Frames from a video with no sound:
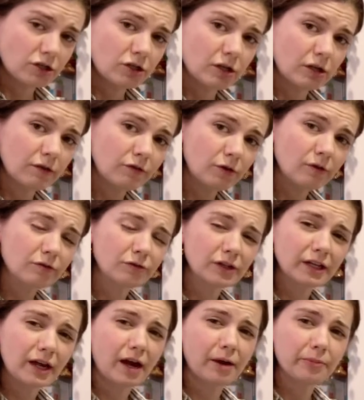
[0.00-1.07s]
If you have a
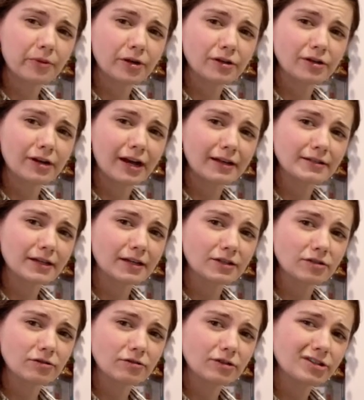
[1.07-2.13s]
really hot burner, as I
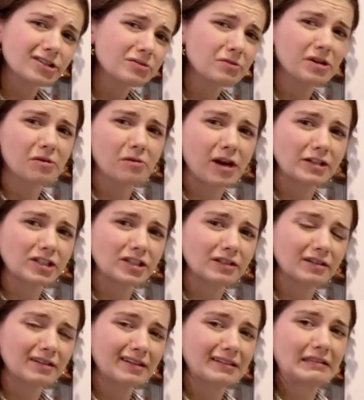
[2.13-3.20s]
do, you just want to watch it
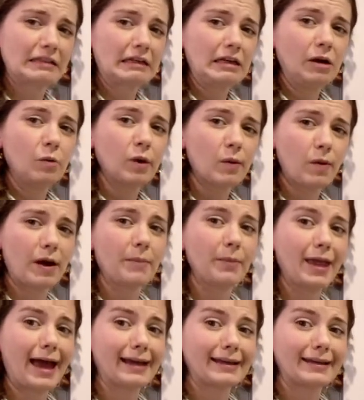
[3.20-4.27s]
because we want to
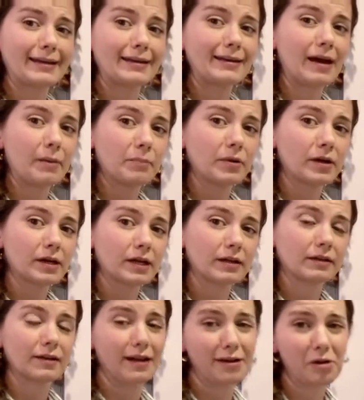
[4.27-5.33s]
blacken it, not burn it,
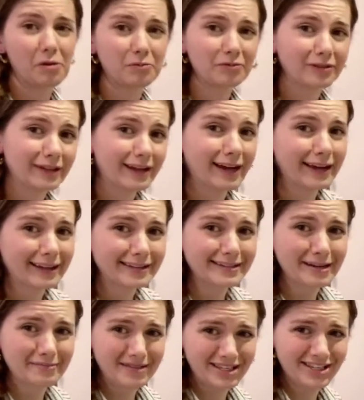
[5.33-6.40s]
and hopefully I can
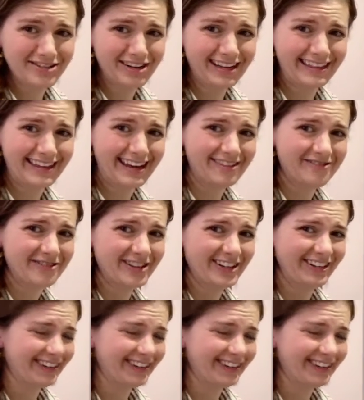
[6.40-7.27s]
demonstrate that for you